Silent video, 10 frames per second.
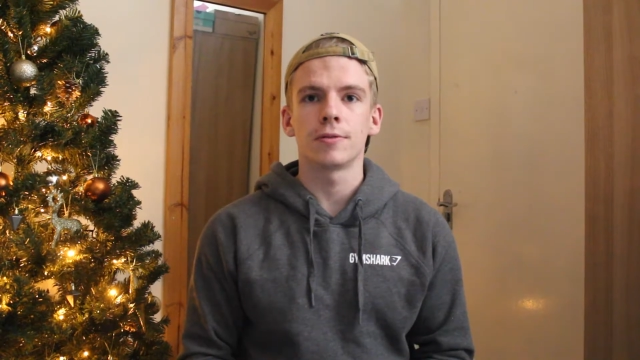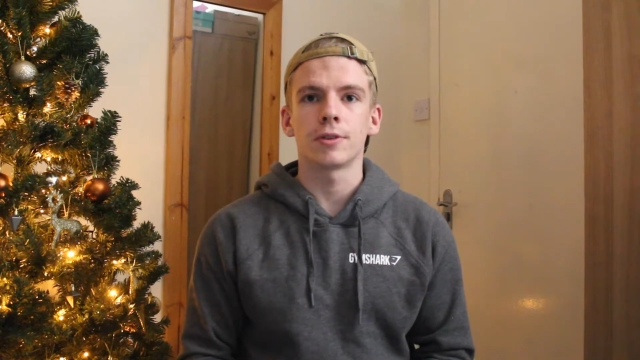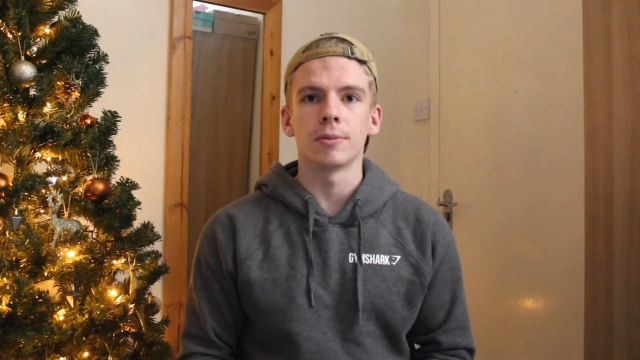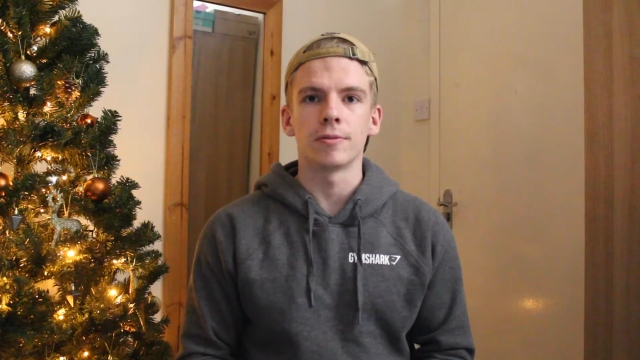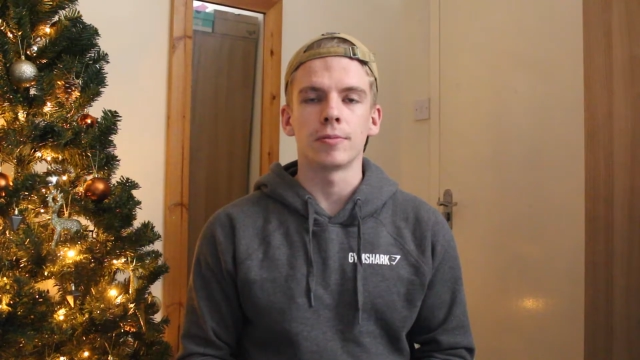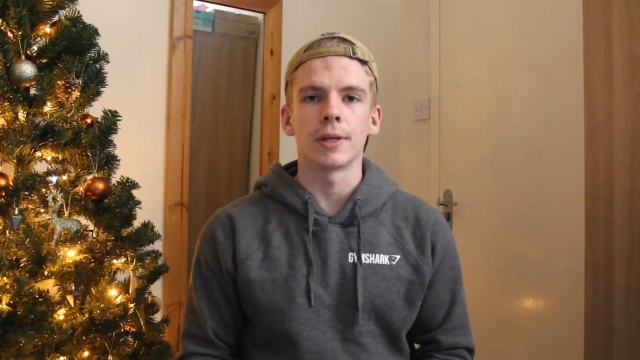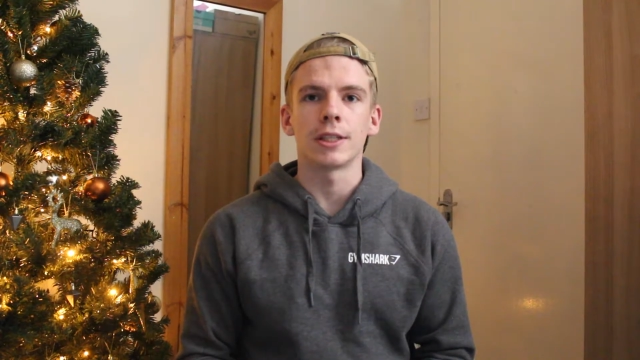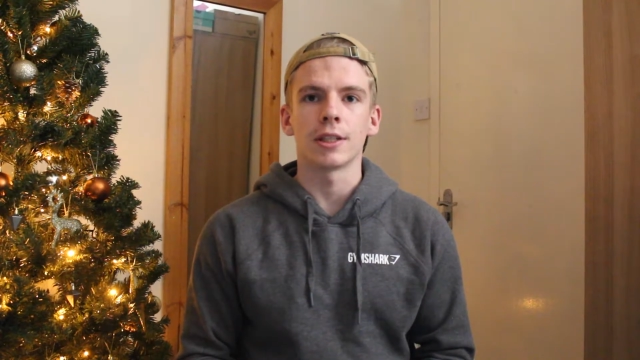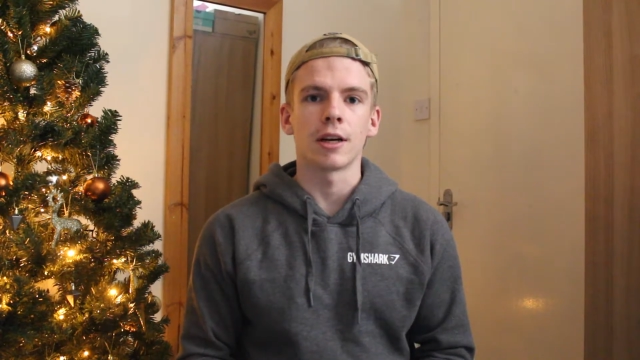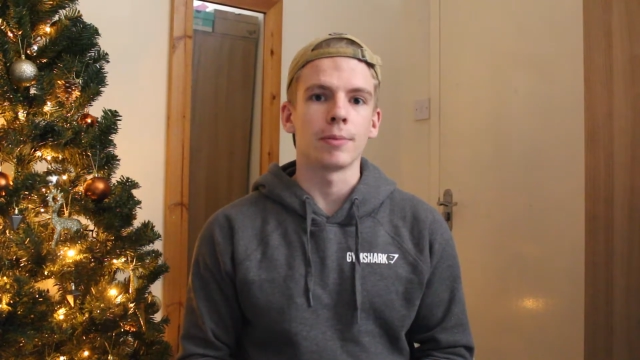some
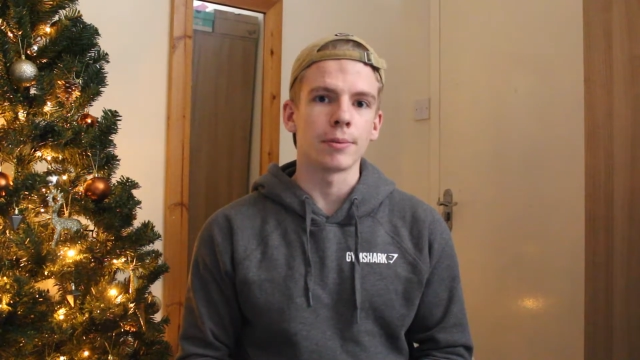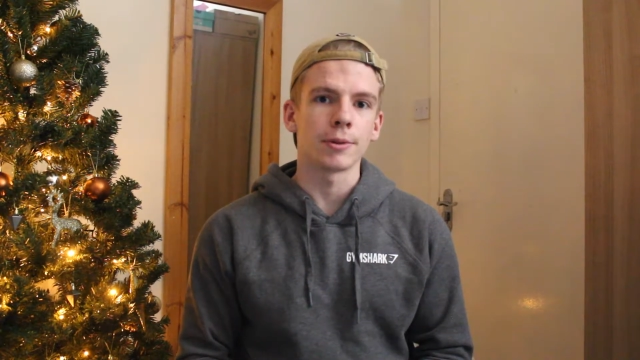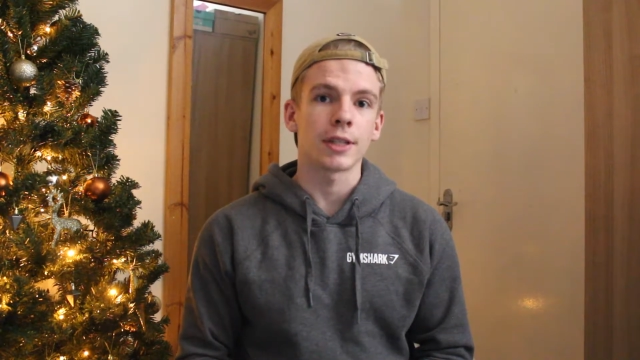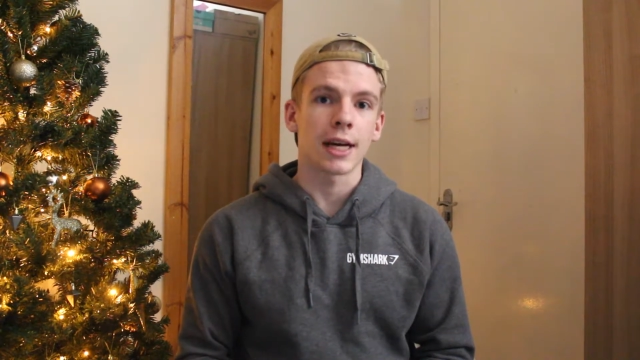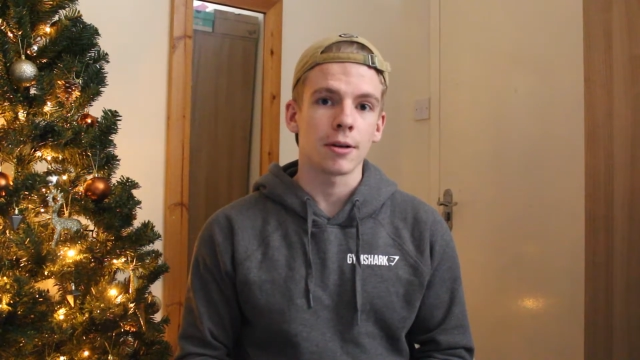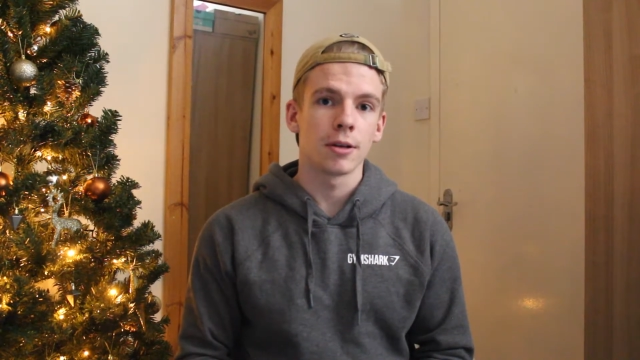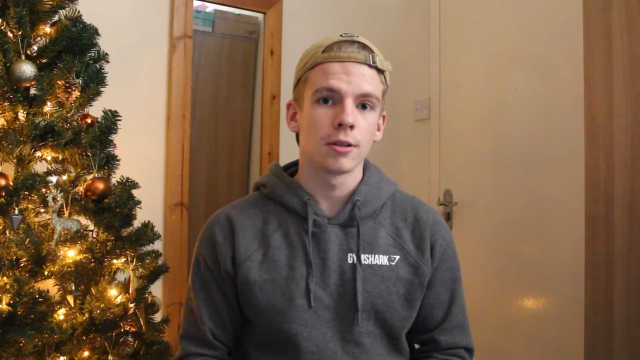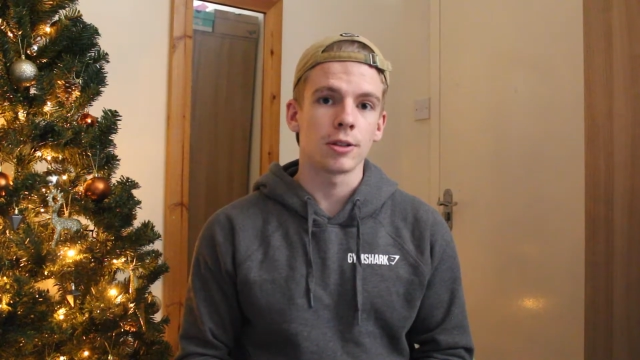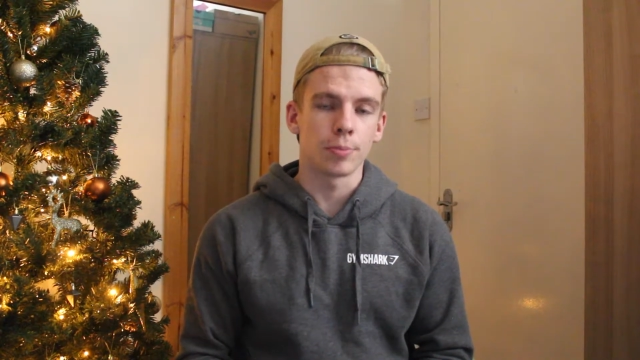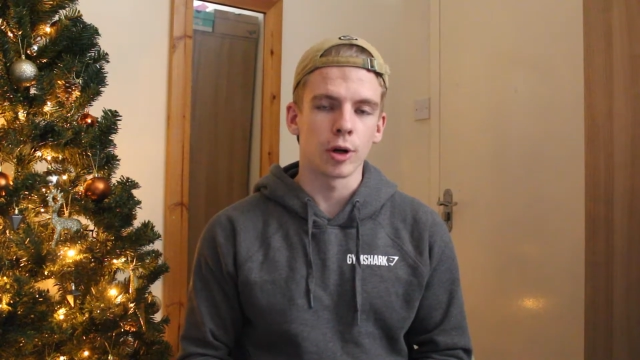information that I'm able
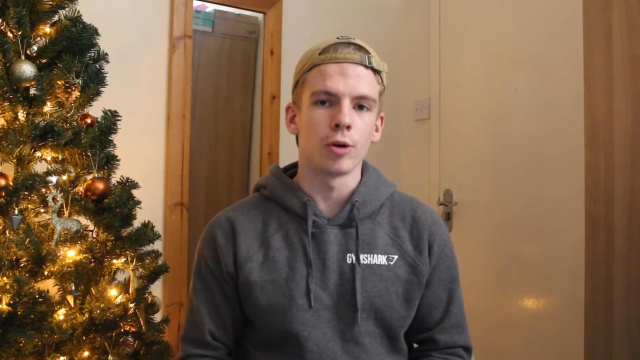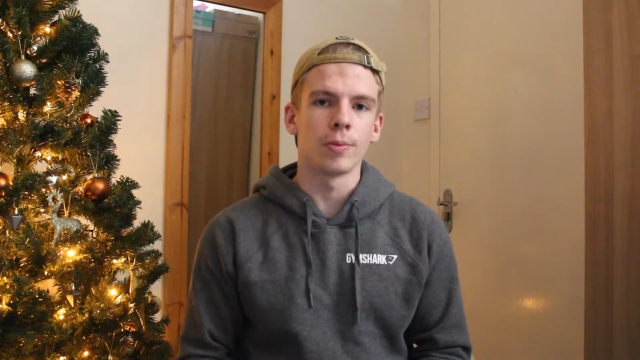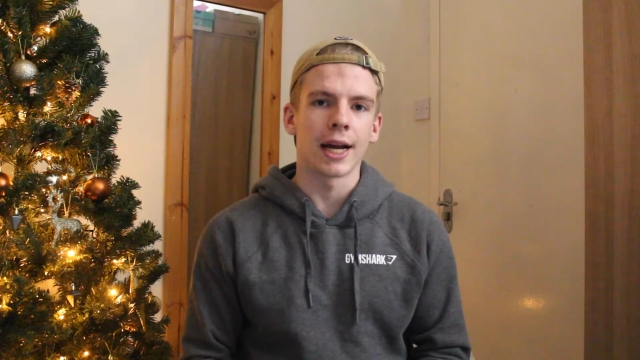to probe